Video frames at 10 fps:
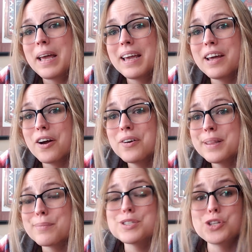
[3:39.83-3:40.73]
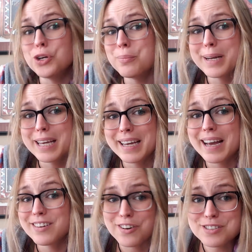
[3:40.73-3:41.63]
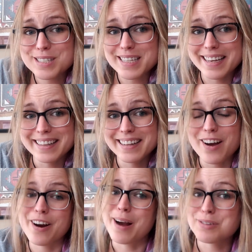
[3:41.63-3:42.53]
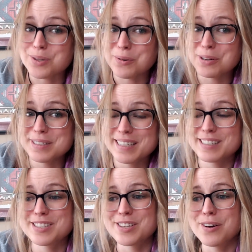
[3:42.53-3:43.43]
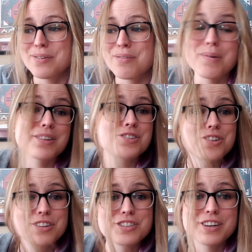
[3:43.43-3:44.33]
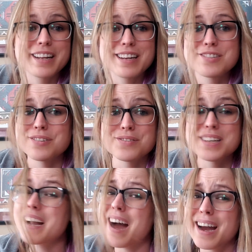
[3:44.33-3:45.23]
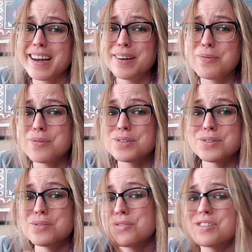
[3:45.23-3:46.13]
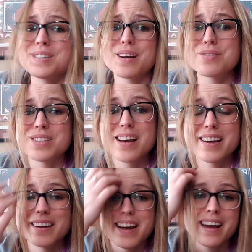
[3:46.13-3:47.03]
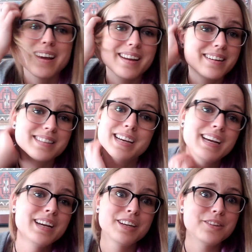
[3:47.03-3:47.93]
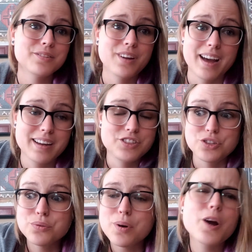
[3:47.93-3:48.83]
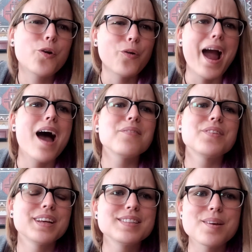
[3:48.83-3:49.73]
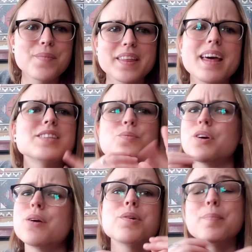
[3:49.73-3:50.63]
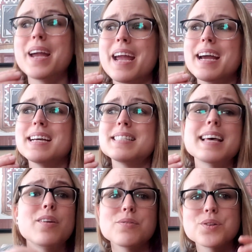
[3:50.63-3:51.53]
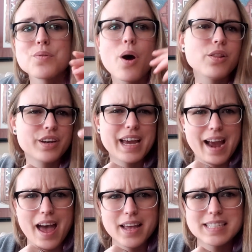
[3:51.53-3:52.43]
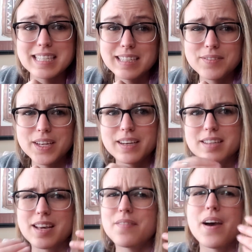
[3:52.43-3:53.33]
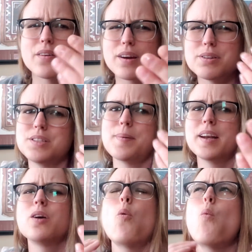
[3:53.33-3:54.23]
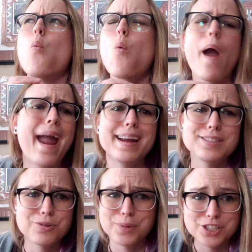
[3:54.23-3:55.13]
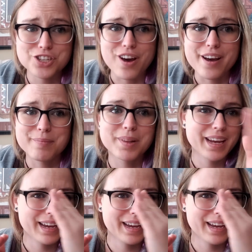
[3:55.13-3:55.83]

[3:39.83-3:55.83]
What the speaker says: There was too many adults in our household, so the weather started turning nicer, and I was like, I want to just sit outside and do a craft, like something that's working with my hands and also not looking at TV, because I found I was spending way too much time